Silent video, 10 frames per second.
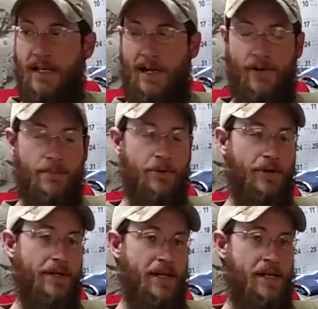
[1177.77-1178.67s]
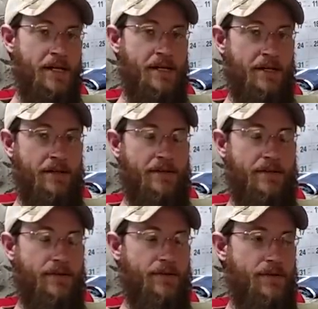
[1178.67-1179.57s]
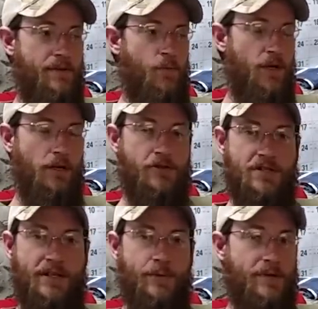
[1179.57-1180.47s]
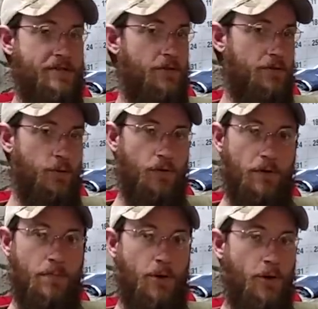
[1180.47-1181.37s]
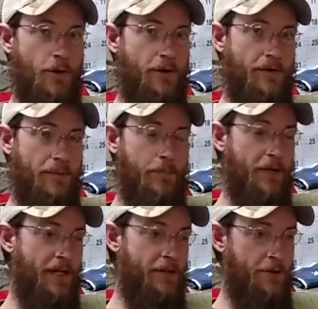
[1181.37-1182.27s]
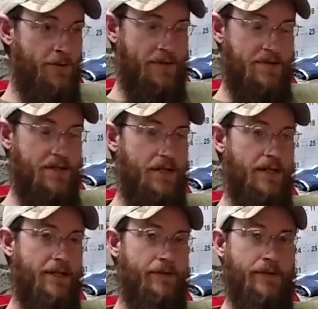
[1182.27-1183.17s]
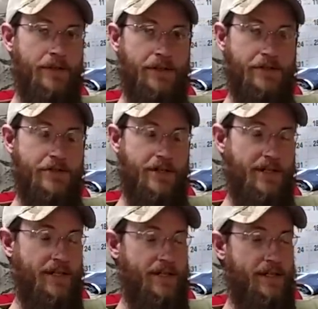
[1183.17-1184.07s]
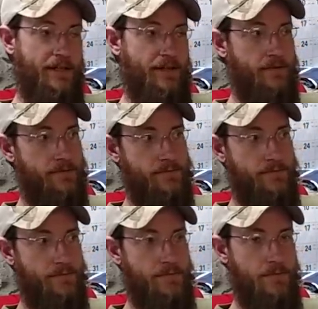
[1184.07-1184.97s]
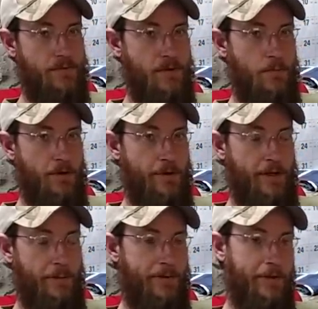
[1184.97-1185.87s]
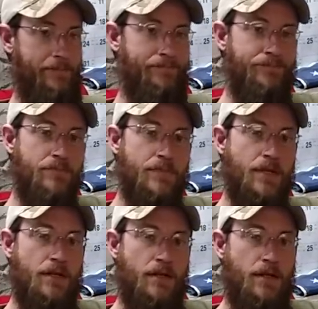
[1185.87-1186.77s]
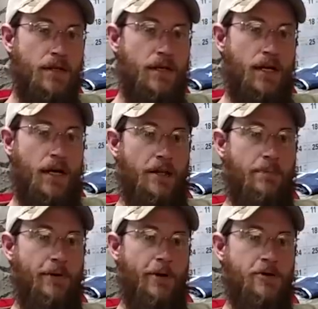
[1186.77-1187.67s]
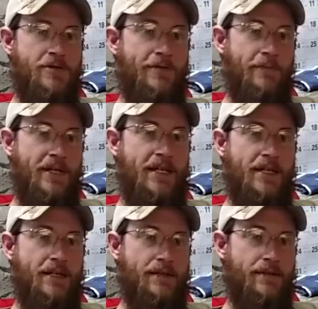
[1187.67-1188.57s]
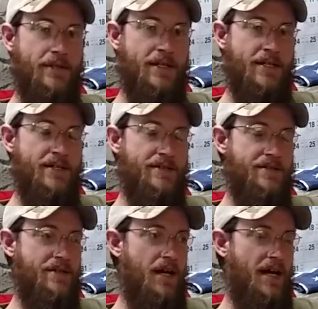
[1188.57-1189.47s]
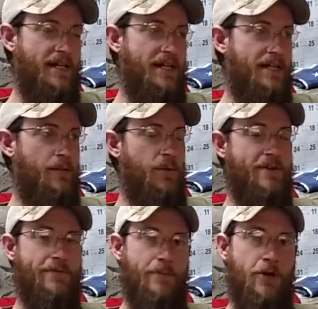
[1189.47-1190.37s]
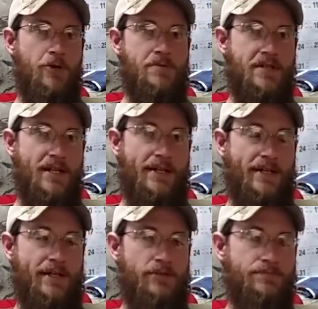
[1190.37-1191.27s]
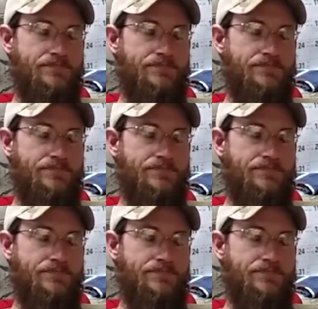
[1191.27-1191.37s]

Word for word: how I put it in what it looks like when it's all tore apart and brand new inside and everything. You can check that out. I'll put it right up here. Uh, the pros for me is I can get away from the homestead now.